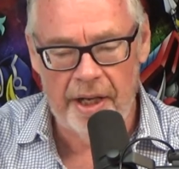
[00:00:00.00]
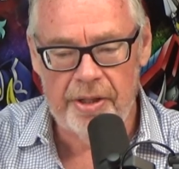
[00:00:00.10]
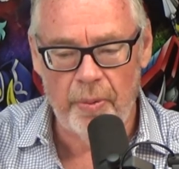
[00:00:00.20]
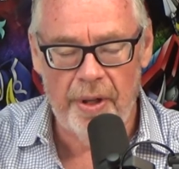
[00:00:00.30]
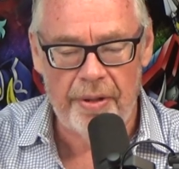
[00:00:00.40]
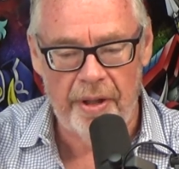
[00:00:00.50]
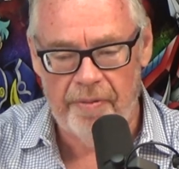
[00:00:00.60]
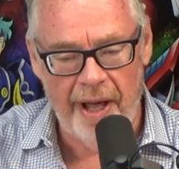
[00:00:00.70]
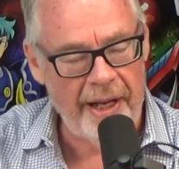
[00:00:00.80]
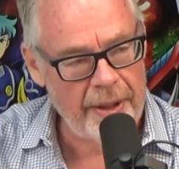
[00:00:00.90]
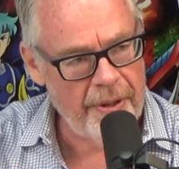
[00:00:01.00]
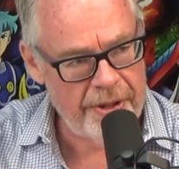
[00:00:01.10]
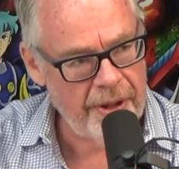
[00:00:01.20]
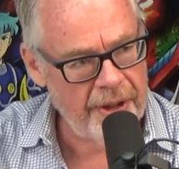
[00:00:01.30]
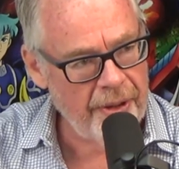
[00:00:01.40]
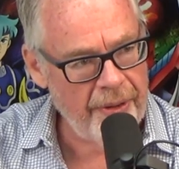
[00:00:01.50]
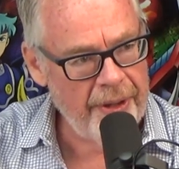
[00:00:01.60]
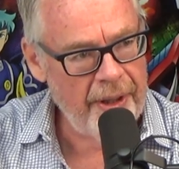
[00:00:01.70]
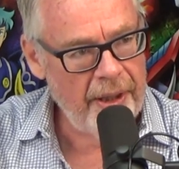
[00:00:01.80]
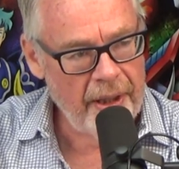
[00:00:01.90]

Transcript: And it's a wonder that Flatley wasn't killed.